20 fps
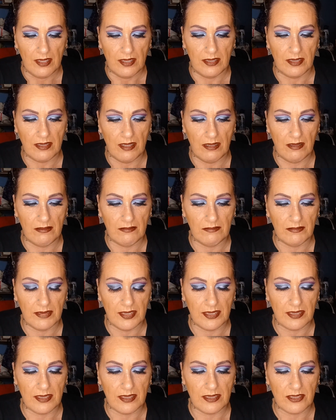You know,
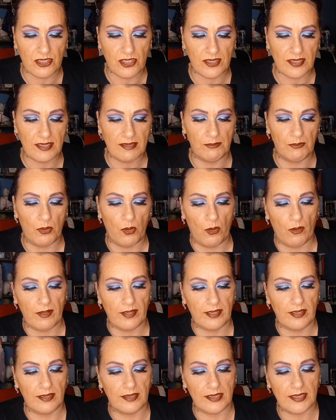it's just
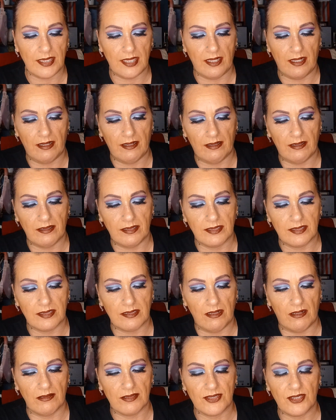important. And
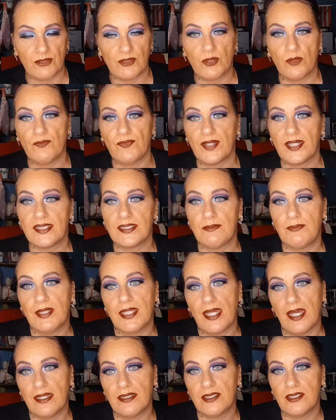also, don't forget to be
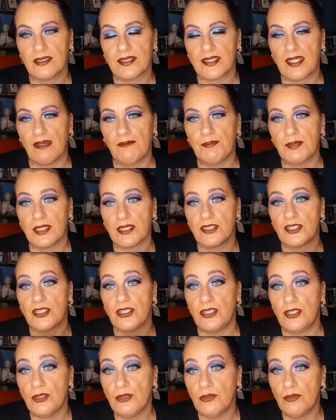kind to yourself because
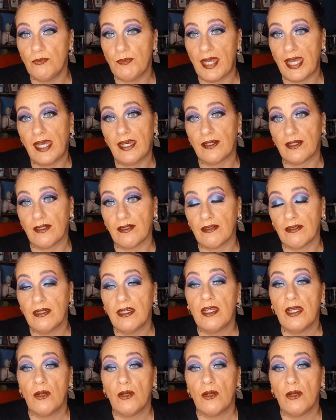you matter.